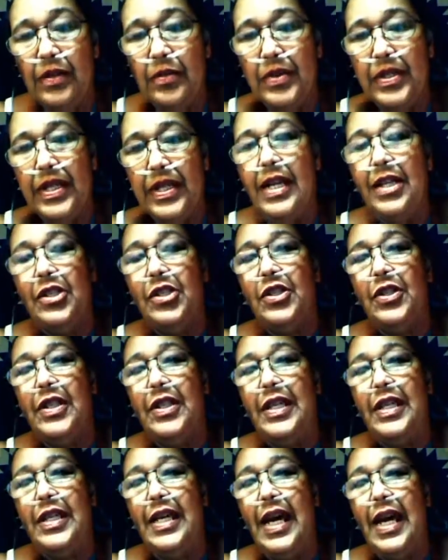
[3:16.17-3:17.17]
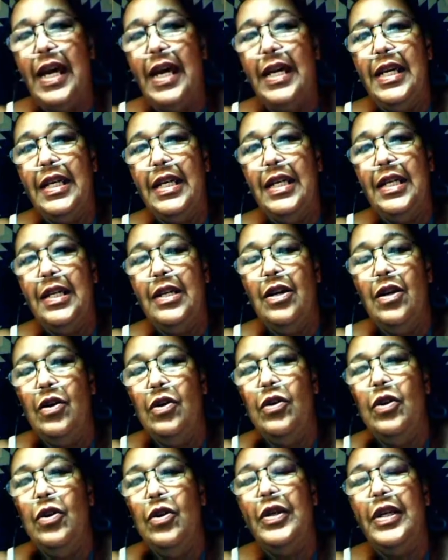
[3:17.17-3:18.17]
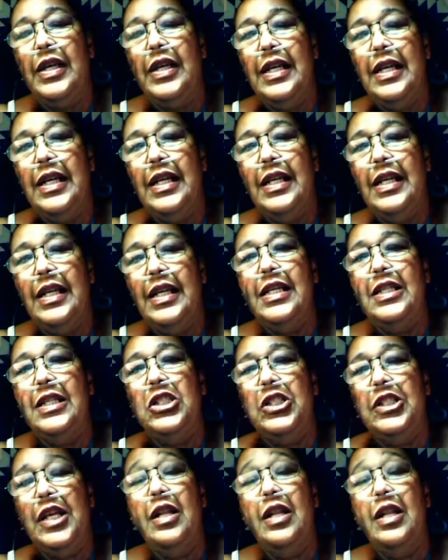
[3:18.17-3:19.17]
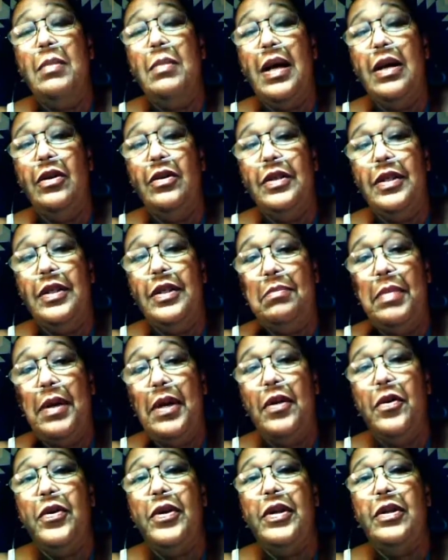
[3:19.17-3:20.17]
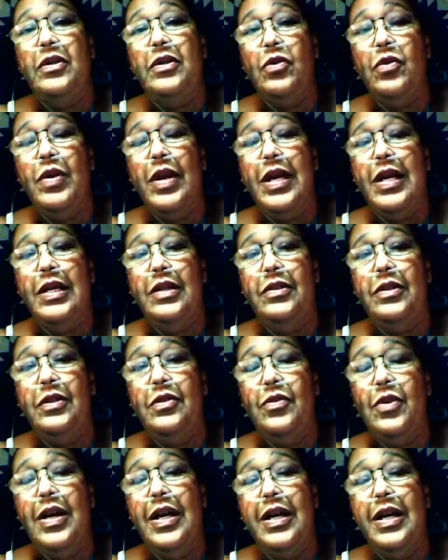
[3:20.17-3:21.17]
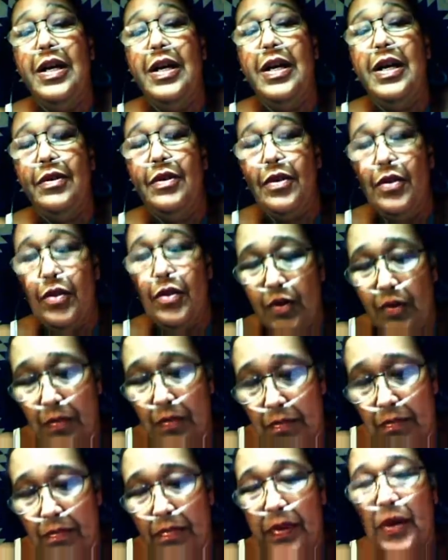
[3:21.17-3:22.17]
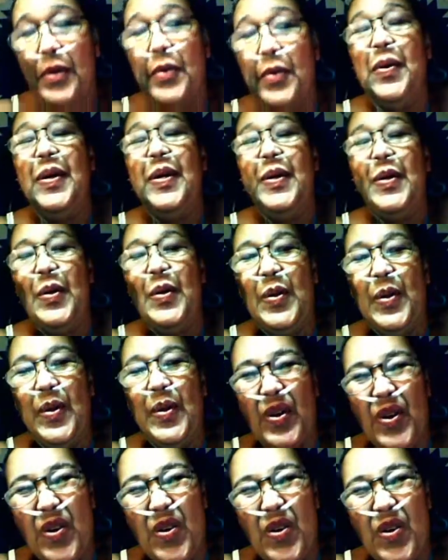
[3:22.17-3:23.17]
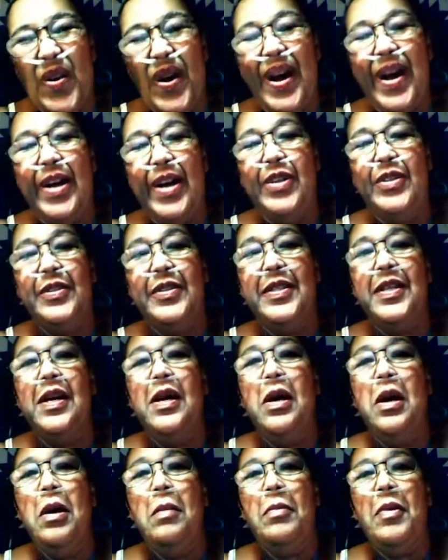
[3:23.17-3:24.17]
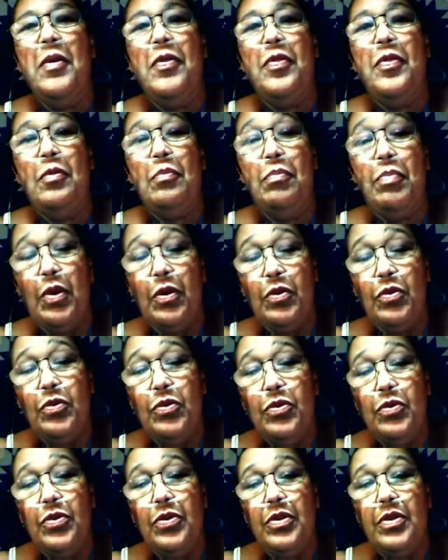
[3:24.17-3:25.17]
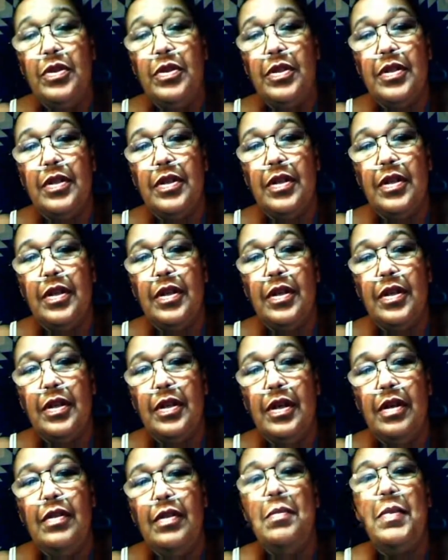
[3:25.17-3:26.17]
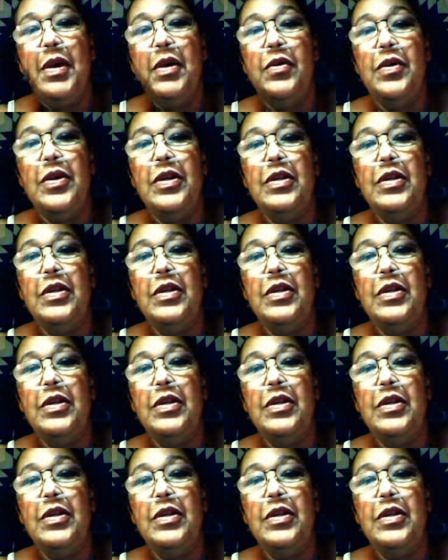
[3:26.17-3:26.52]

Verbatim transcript: that it was actually a Ohlone Indian shell mound and burial ground, ground burial ground, but the bones in the